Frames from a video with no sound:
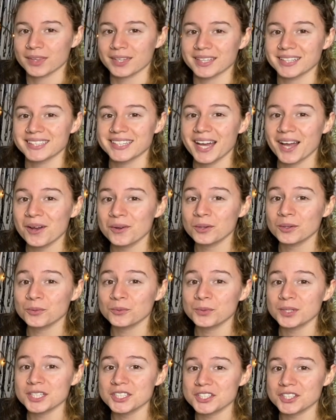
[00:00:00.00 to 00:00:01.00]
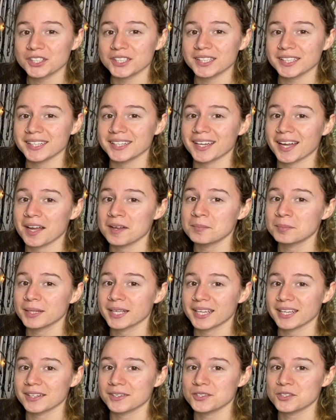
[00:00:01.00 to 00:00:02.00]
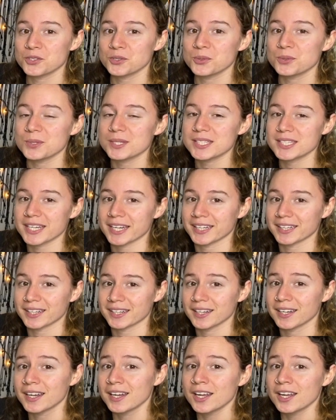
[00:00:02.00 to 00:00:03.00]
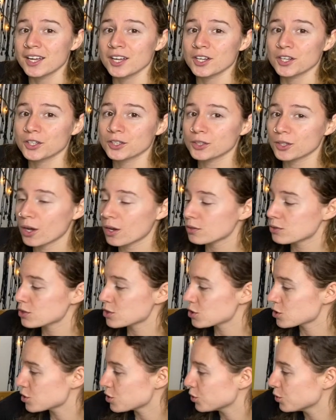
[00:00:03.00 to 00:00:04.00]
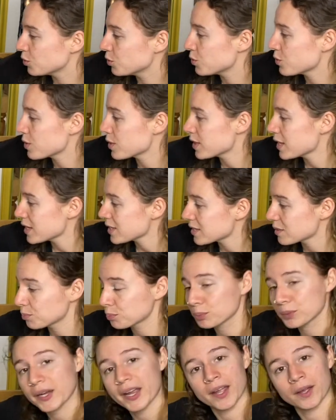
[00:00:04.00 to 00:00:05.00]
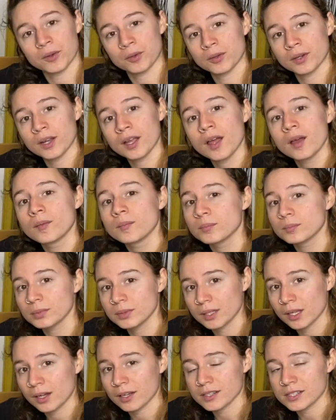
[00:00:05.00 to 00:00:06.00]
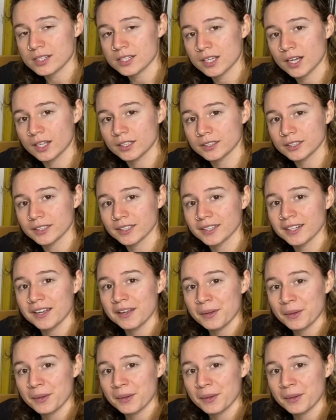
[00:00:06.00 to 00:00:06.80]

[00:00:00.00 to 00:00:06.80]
Now, originally, I planned to stain it close to this brown blonde color.